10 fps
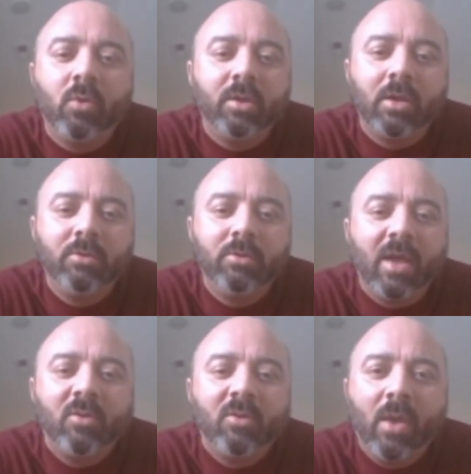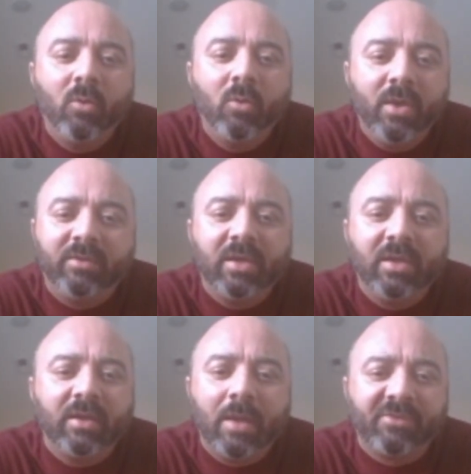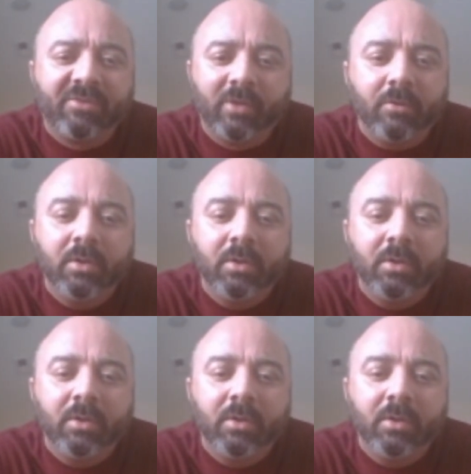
you know, you had to wait a week to get an episode.